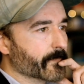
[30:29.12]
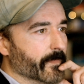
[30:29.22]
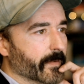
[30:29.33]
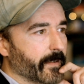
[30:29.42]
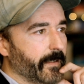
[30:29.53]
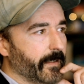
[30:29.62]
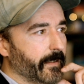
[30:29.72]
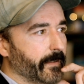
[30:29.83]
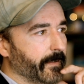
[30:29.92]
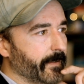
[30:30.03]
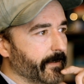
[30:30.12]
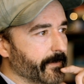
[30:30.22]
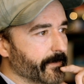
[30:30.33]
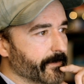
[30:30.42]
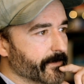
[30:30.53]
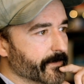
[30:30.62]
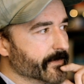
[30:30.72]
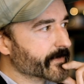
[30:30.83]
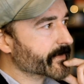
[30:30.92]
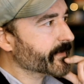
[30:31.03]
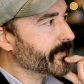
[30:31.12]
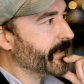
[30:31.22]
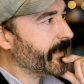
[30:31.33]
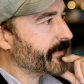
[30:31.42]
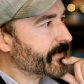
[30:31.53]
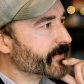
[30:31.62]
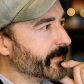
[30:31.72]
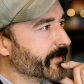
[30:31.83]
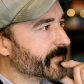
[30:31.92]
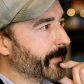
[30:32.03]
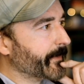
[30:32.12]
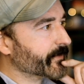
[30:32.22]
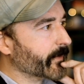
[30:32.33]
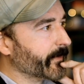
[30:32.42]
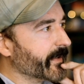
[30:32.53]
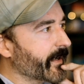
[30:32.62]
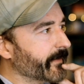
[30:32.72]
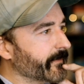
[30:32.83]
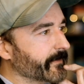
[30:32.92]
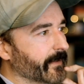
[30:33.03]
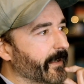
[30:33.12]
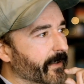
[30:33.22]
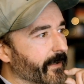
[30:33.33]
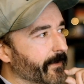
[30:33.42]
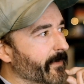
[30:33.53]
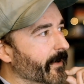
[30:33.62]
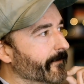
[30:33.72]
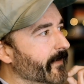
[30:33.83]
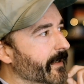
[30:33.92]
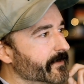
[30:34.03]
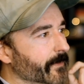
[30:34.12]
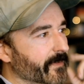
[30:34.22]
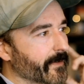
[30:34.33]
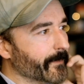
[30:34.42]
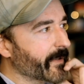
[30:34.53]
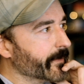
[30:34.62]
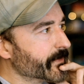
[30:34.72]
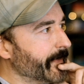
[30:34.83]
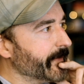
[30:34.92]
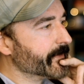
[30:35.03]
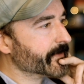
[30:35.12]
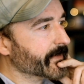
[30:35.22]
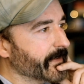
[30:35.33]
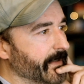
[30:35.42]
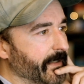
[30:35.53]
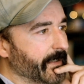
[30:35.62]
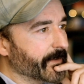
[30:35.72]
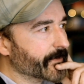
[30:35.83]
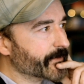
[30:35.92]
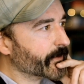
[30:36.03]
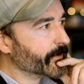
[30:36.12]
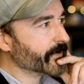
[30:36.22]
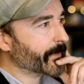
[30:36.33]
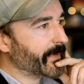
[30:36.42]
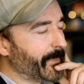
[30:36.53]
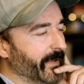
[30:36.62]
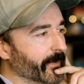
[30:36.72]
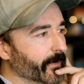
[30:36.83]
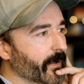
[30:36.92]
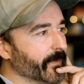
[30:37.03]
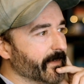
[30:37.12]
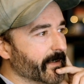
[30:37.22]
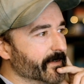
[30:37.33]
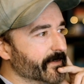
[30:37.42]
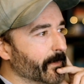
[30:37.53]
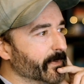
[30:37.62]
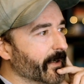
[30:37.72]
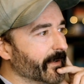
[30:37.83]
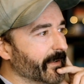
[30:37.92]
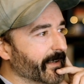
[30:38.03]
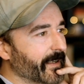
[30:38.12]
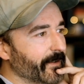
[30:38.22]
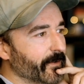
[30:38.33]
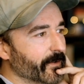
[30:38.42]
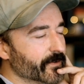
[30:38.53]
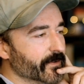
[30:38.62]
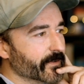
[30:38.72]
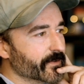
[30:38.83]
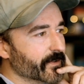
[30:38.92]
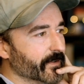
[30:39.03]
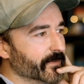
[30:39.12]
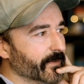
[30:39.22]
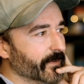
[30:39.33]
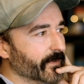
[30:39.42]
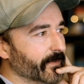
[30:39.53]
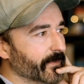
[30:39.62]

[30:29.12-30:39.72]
It is essentially the same as what we got. I kind of modified some of the embellishments. The circles are a bit bigger on the Excel plot. Again, you could just adjust the